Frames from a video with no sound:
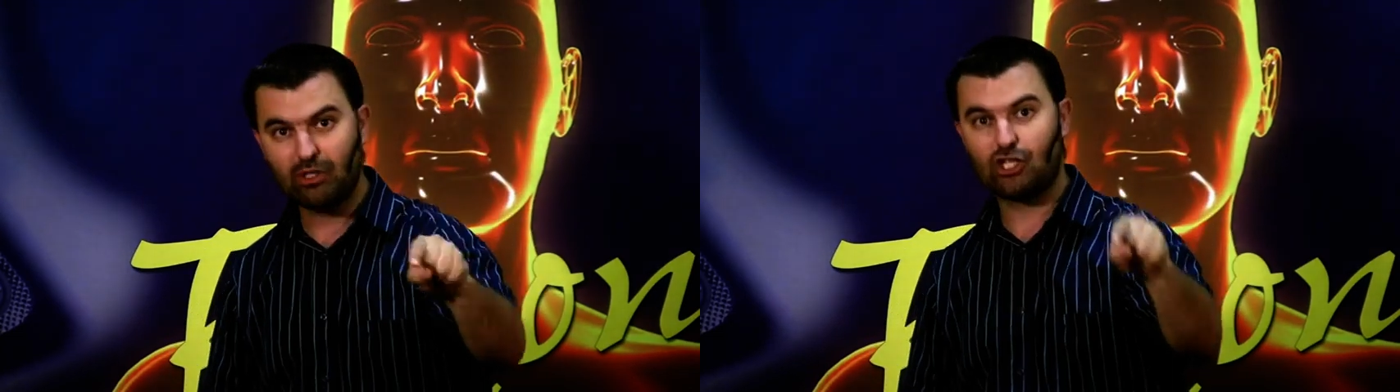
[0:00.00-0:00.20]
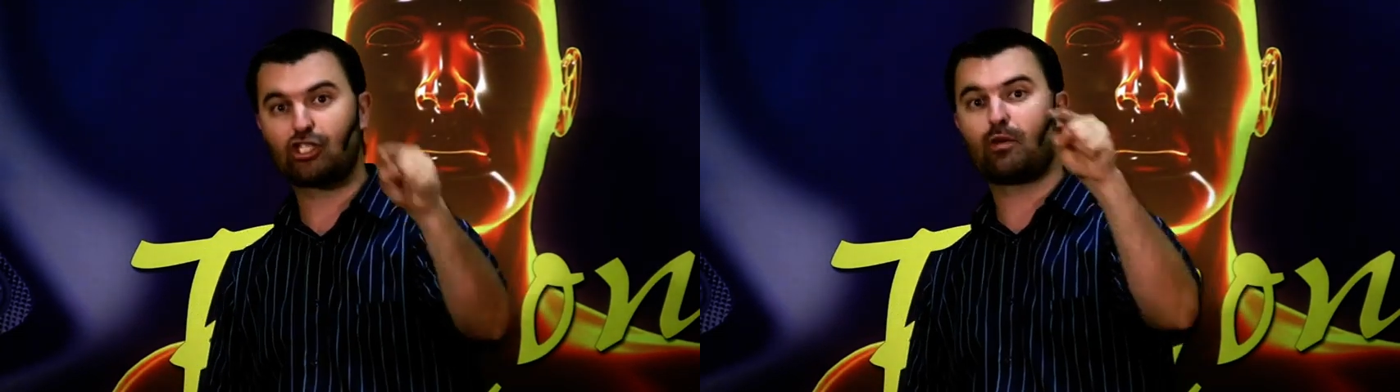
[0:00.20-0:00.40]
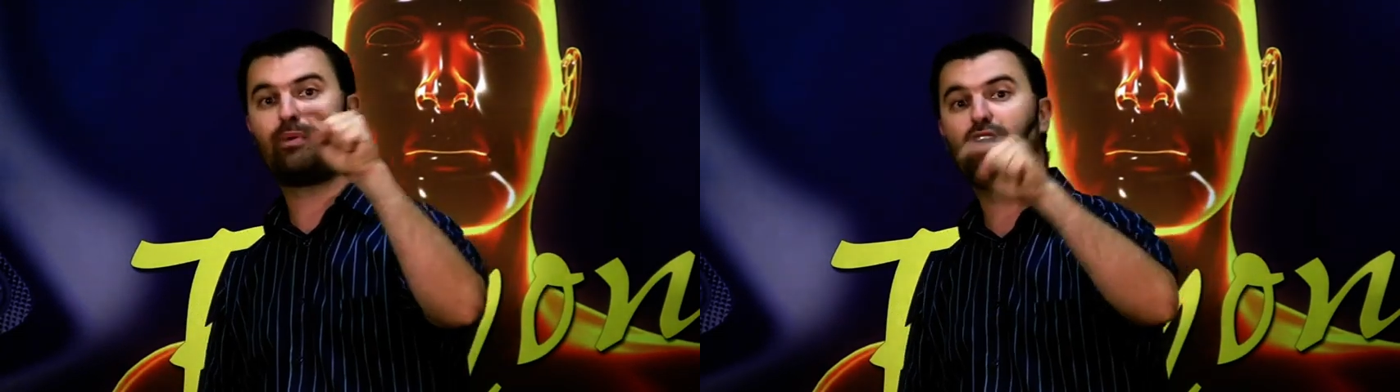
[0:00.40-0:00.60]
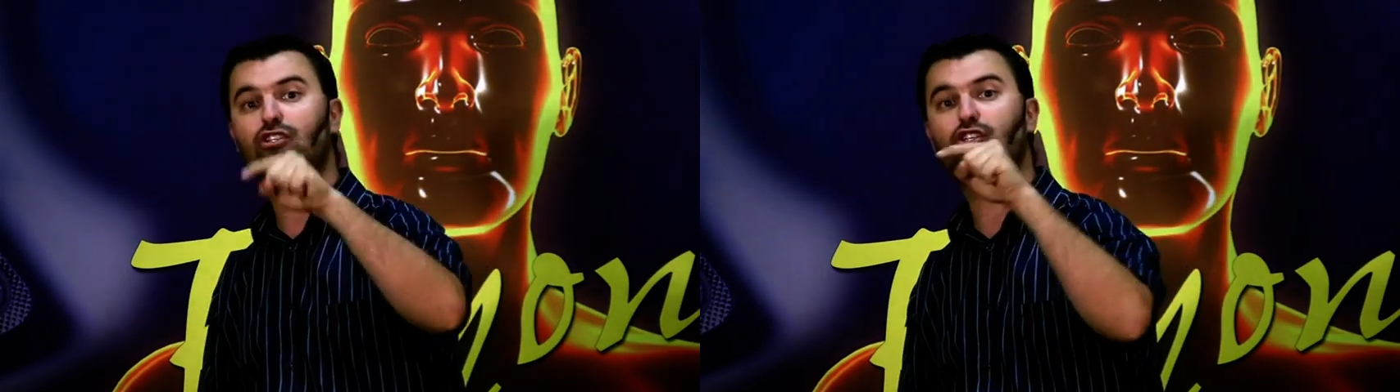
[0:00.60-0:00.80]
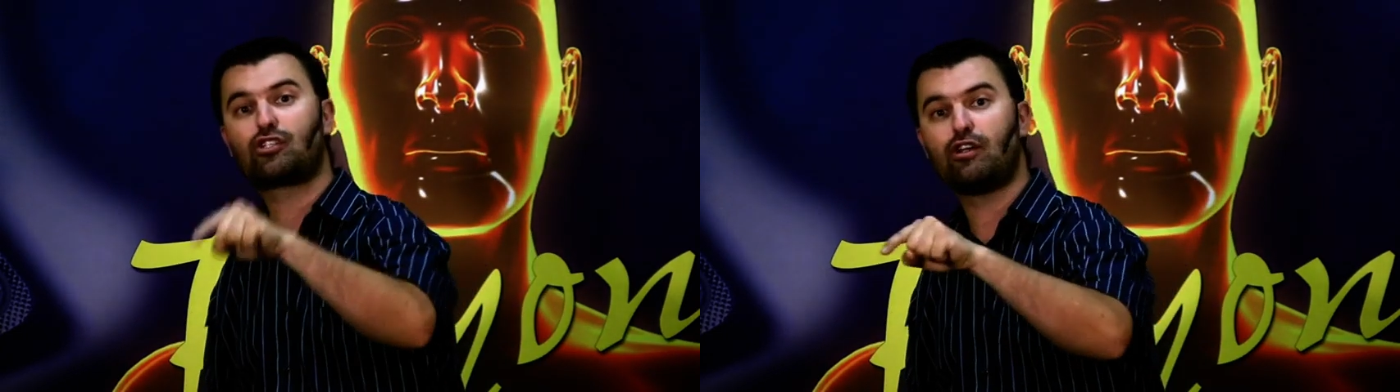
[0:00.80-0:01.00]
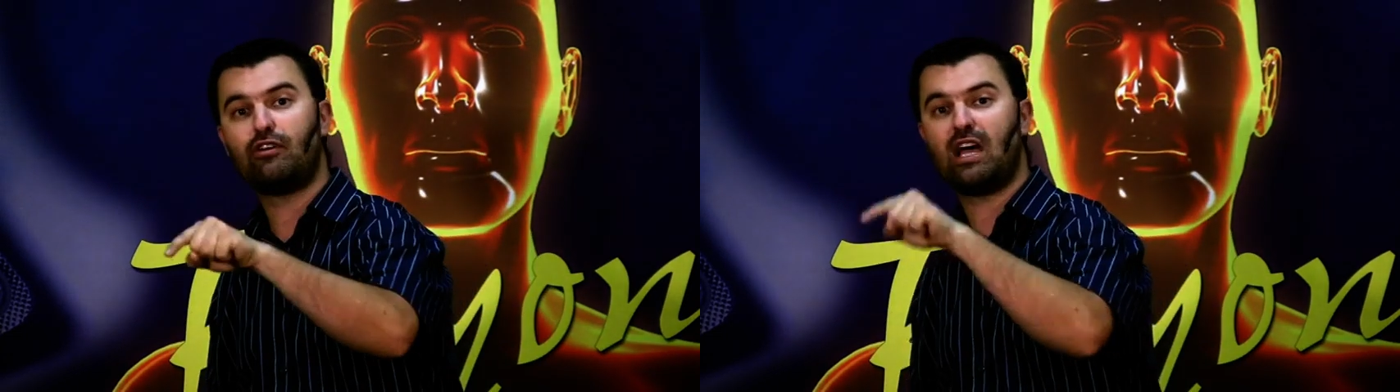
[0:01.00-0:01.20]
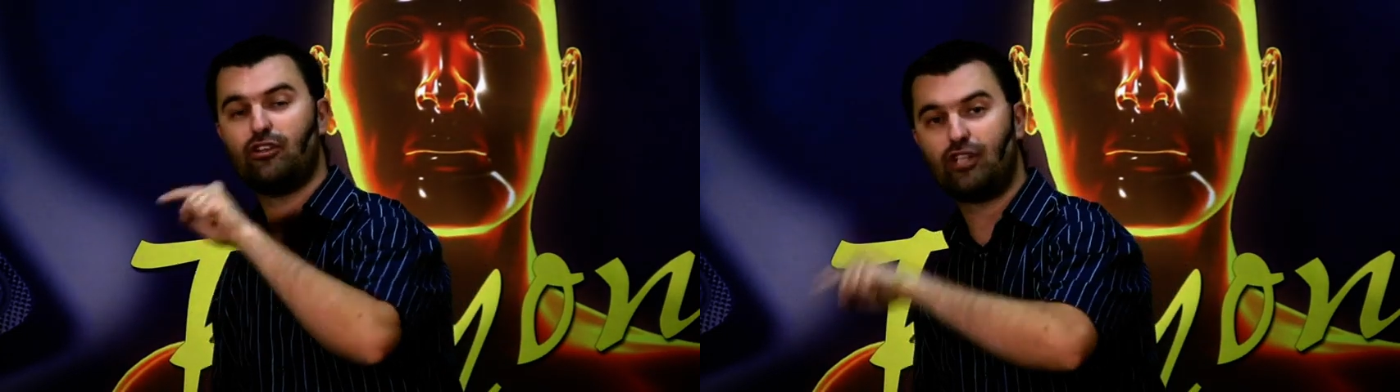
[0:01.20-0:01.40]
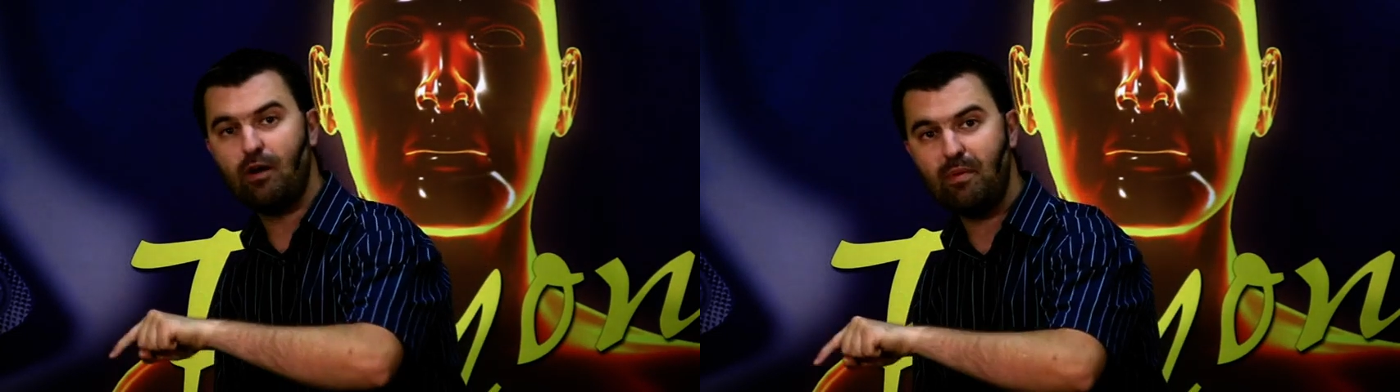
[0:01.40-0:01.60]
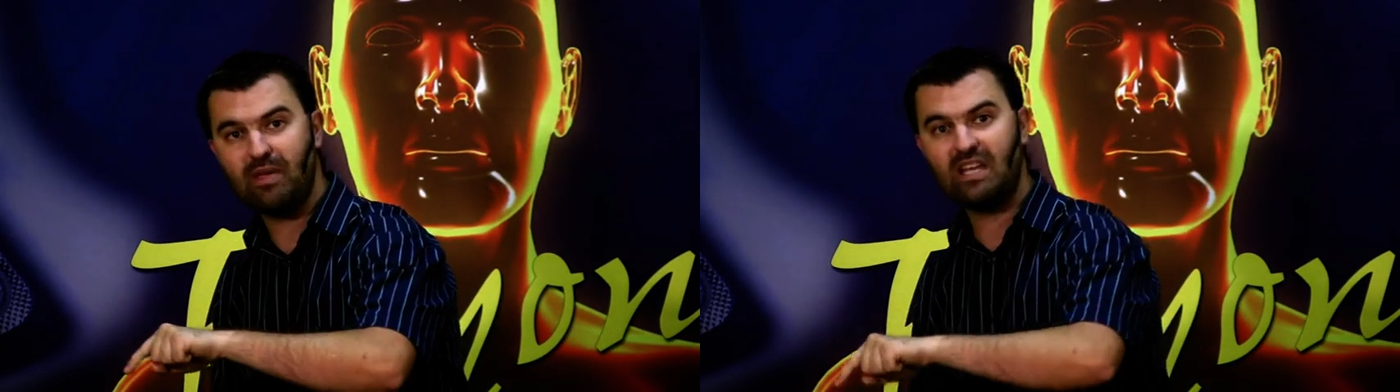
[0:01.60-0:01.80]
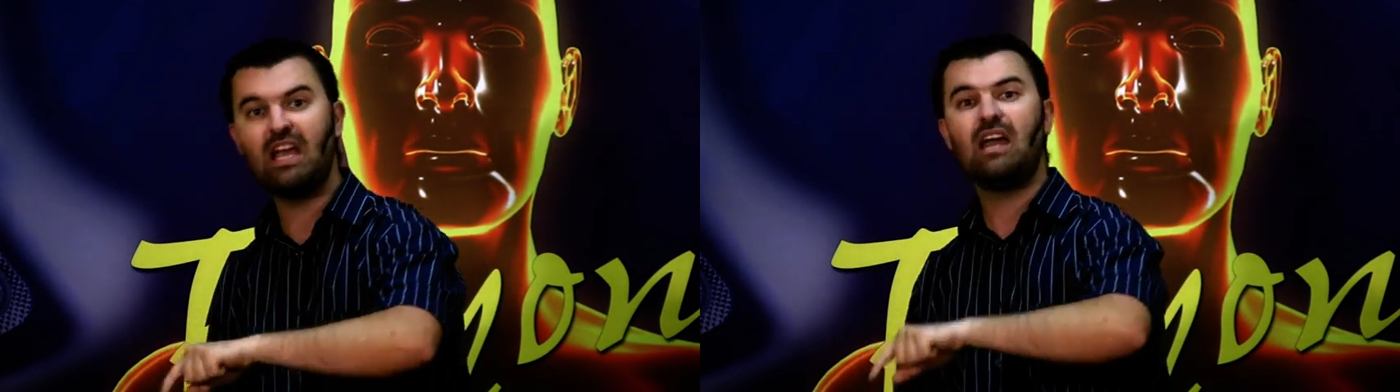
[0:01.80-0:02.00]
which is supposed to slow down
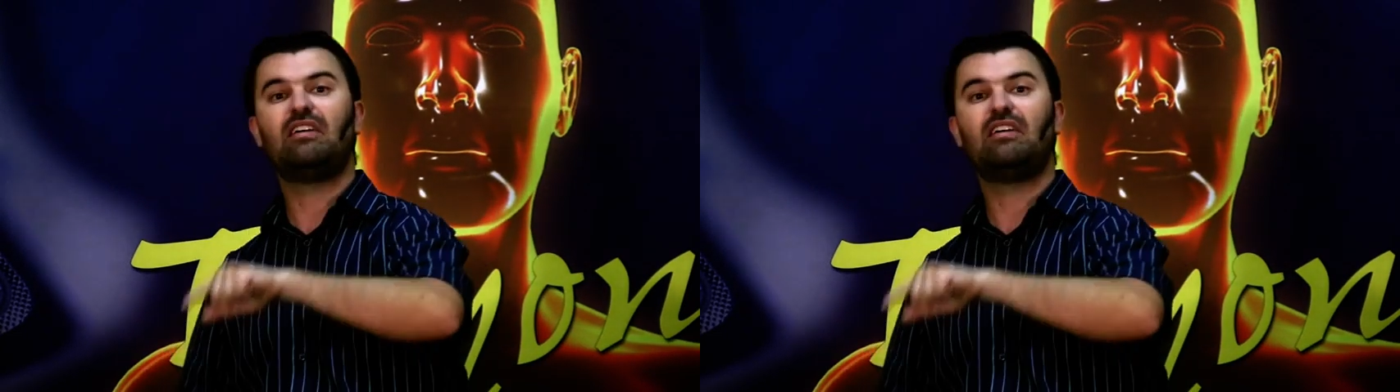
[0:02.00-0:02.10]
dopamine,